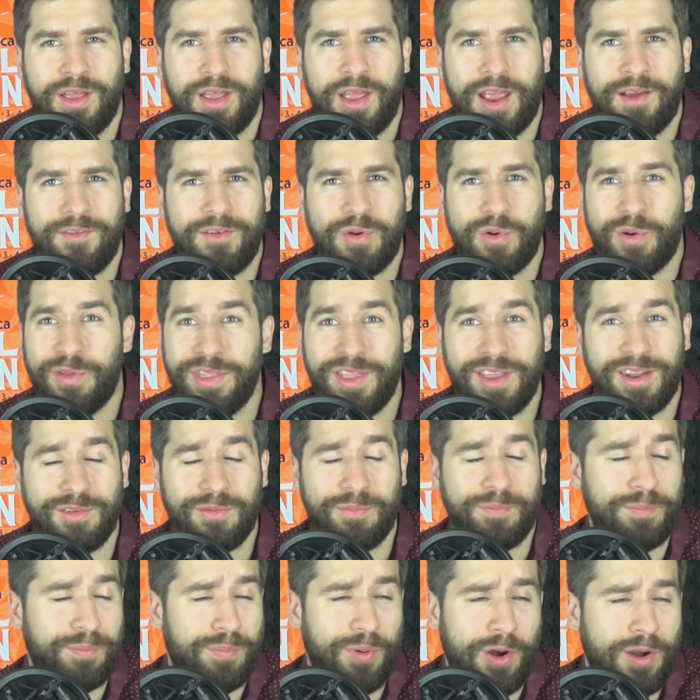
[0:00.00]
Everyone
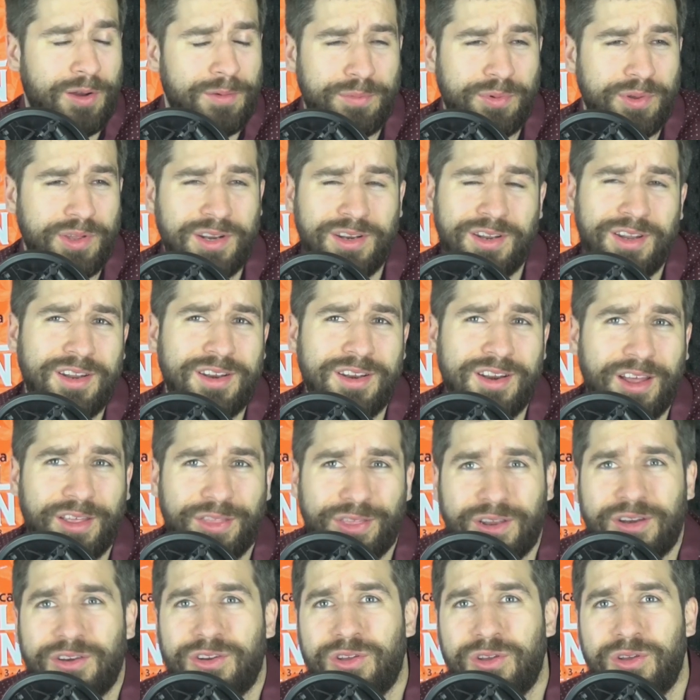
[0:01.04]
that probably did
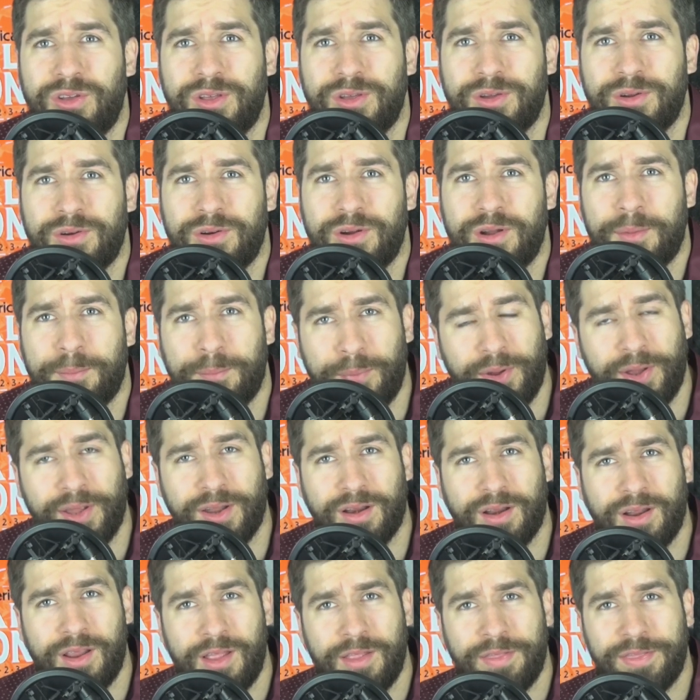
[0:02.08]
nothing to you.
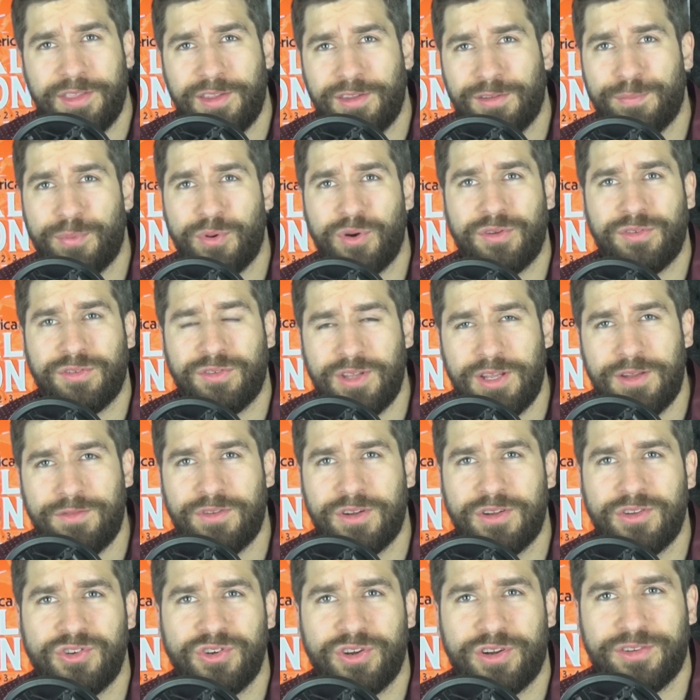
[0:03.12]
But this perceived
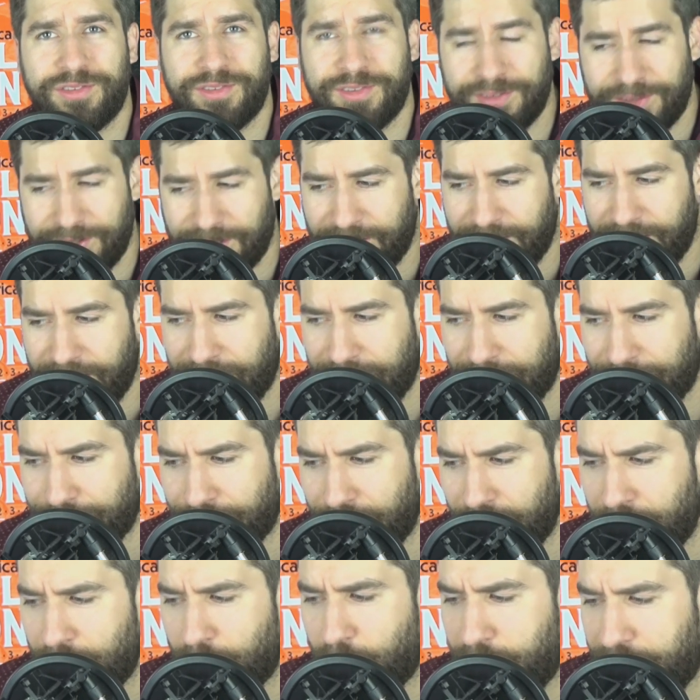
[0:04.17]
injustice that I have,
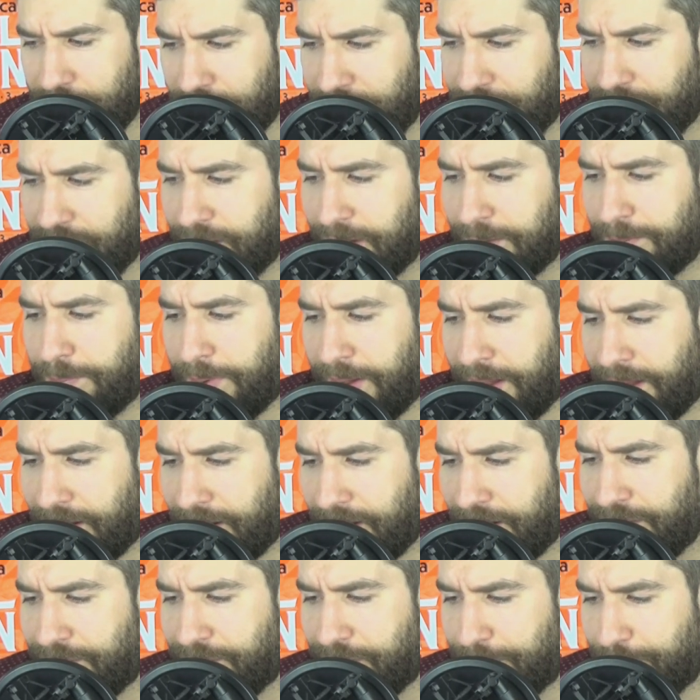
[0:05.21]
we need to get back
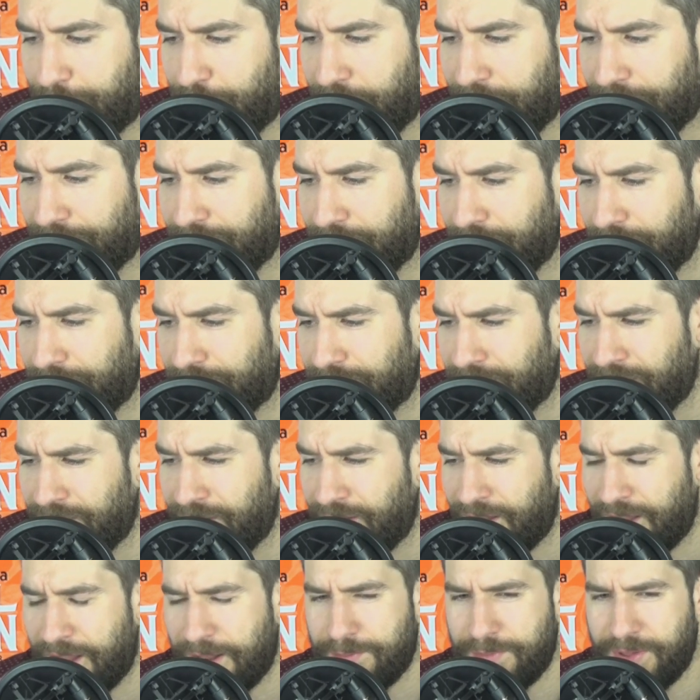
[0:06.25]
at our oppressors
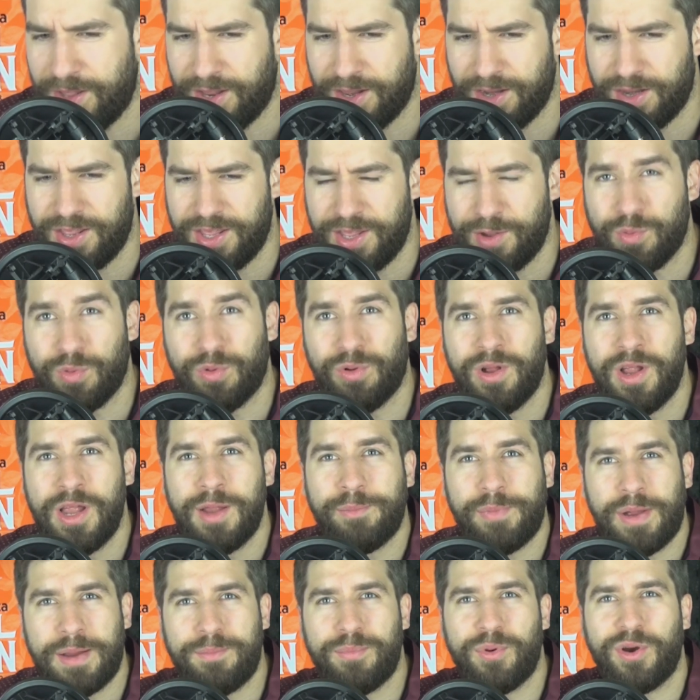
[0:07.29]
and make it equal
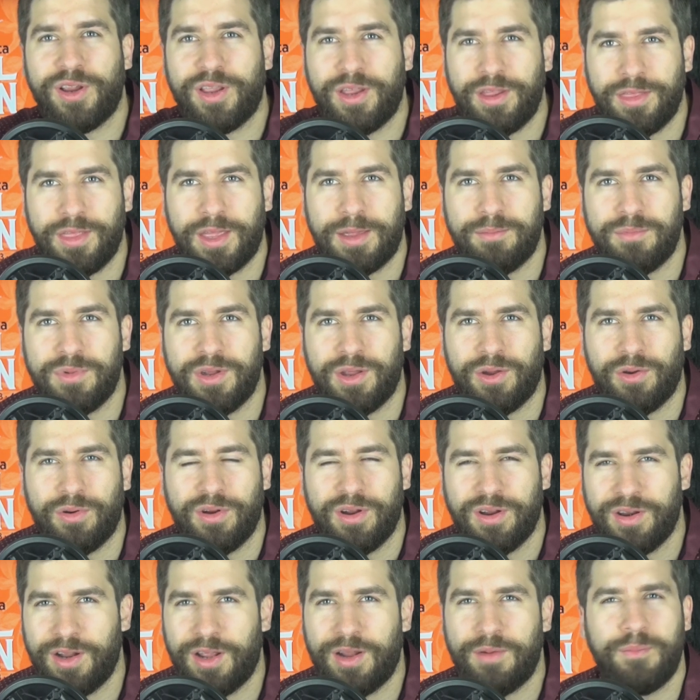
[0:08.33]
by bringing them down.
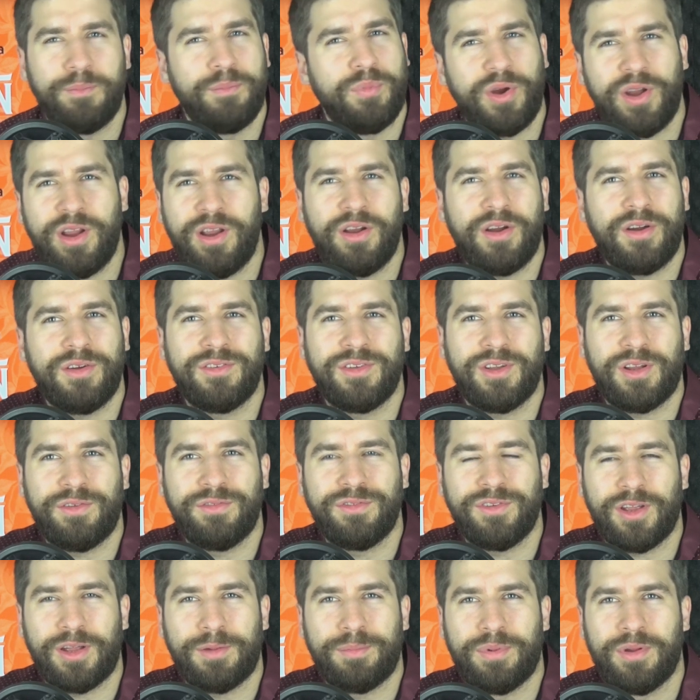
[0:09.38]
Not bringing ourselves
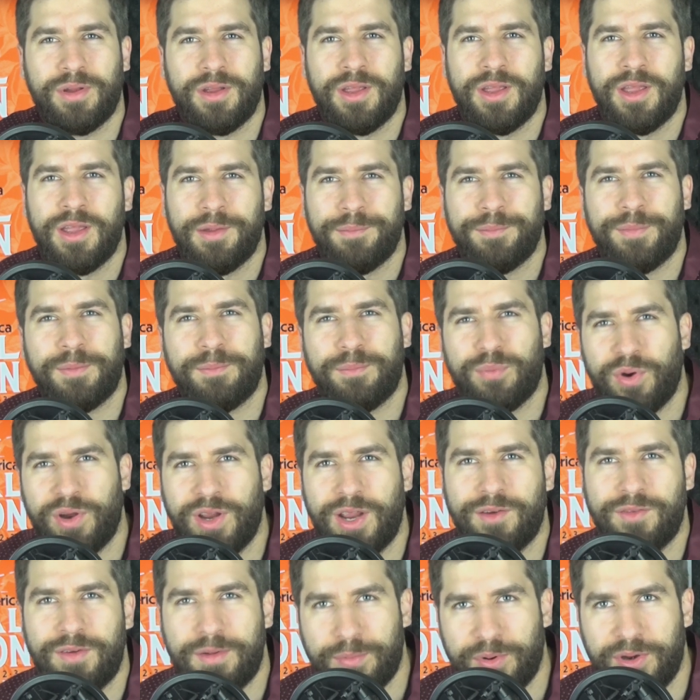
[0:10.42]
up, but bring
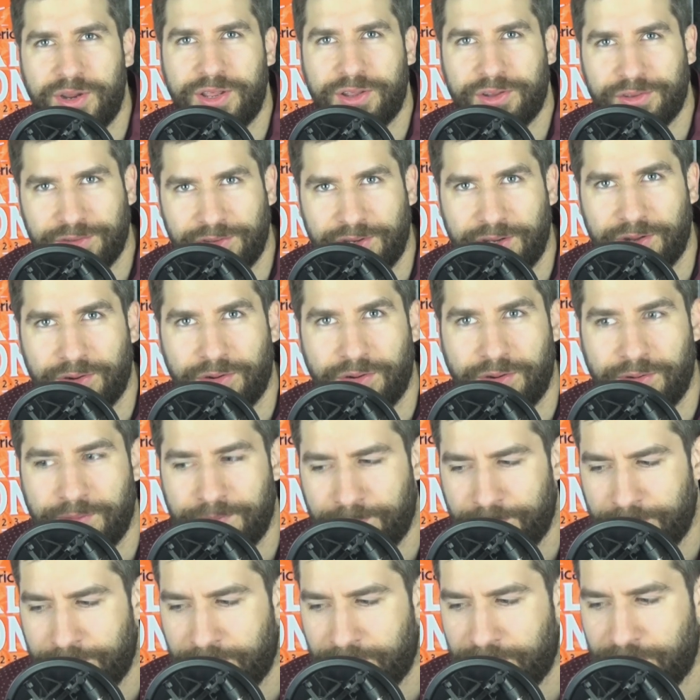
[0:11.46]
everybody else down
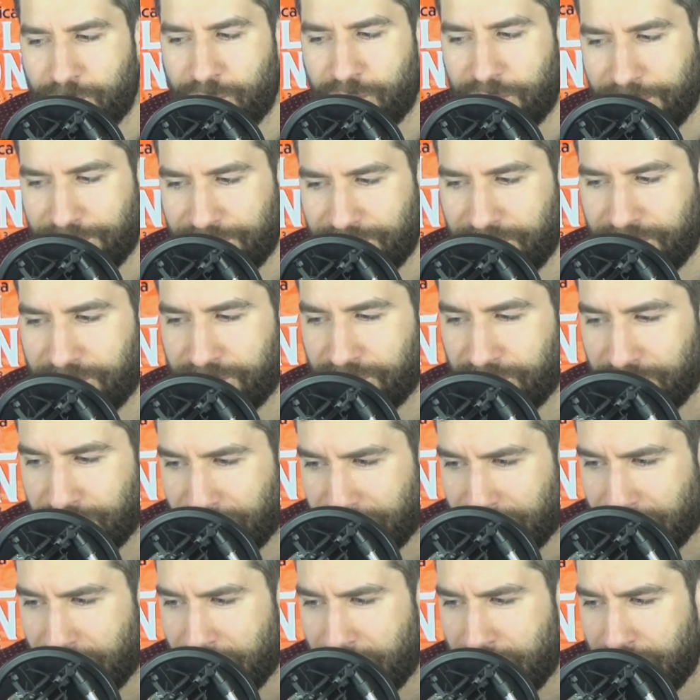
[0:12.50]
to our
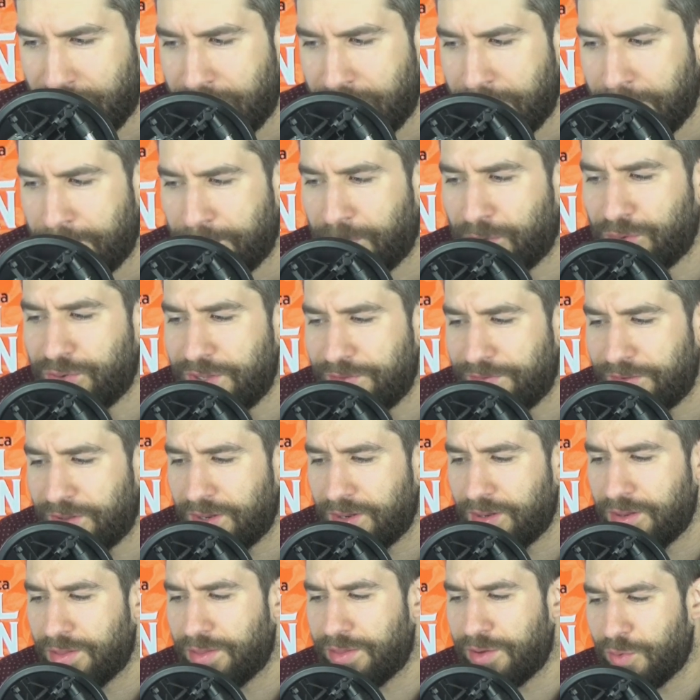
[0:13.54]
standards.
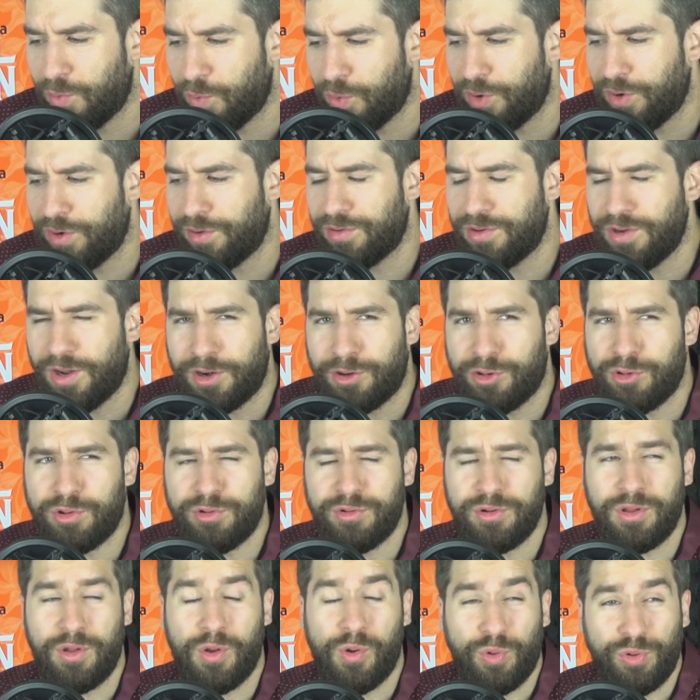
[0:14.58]
Believing their words not
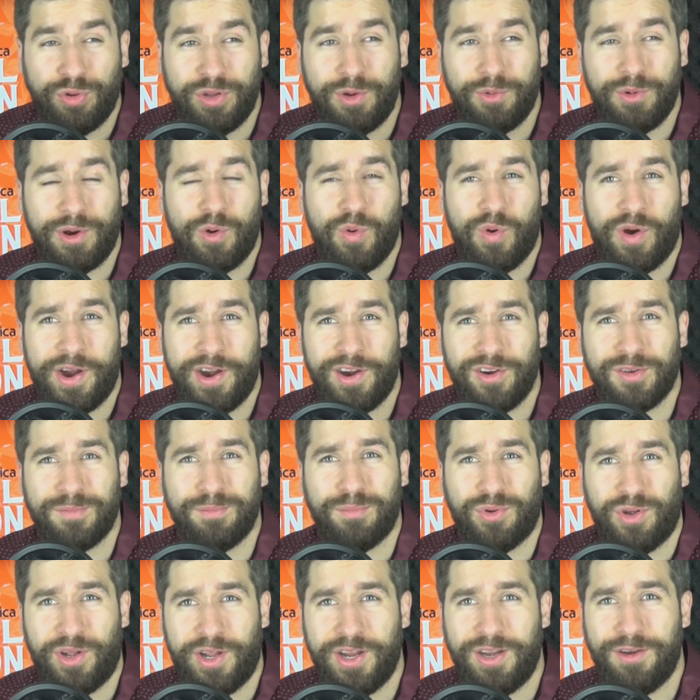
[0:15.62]
only requires
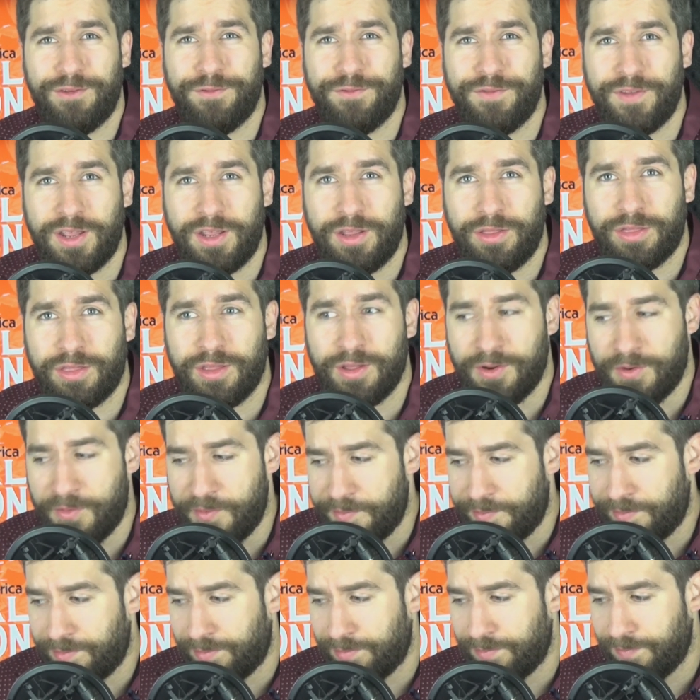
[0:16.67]
blind faith,
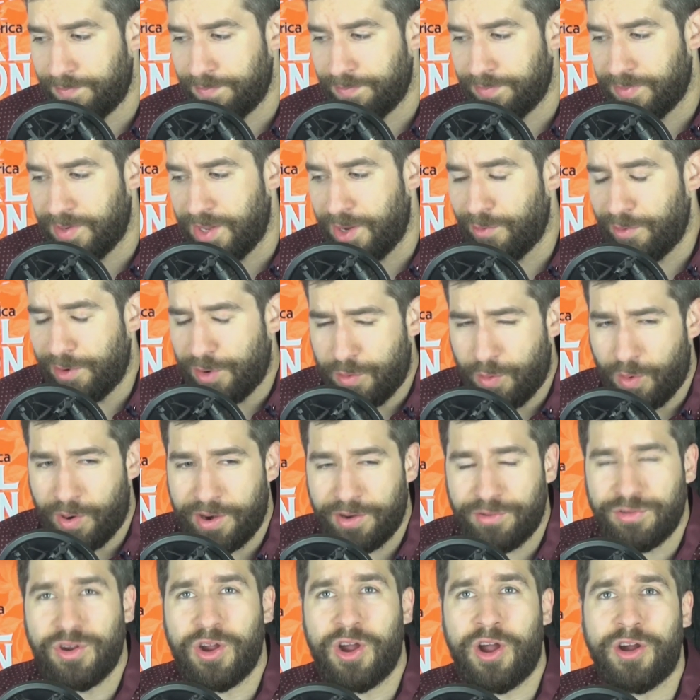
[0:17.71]
it
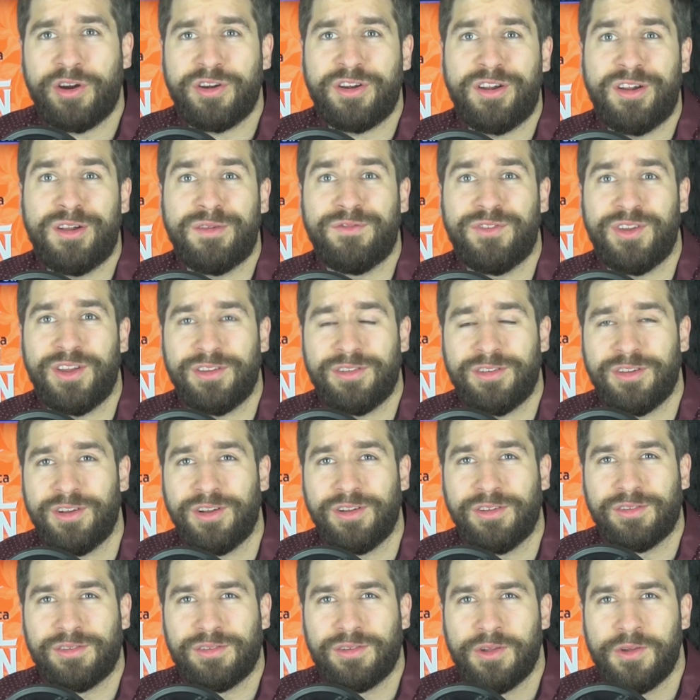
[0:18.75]
requires cognitive
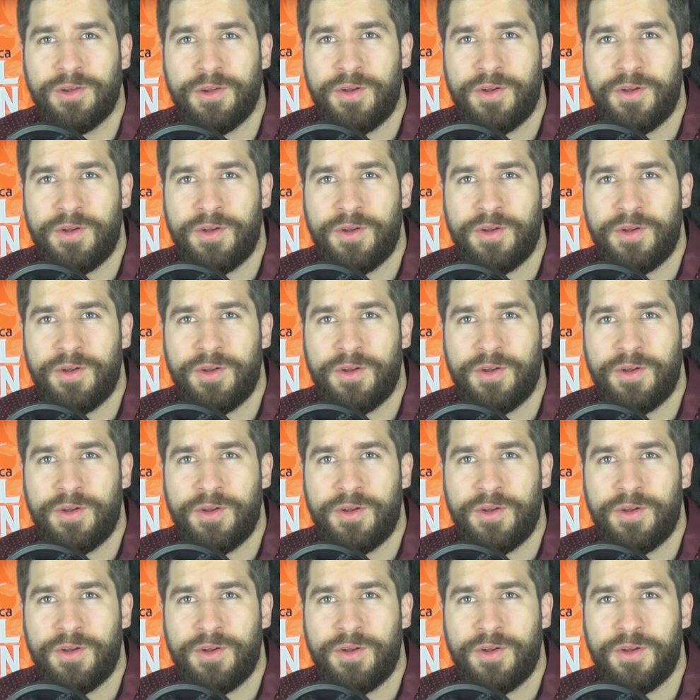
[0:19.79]
dissonance.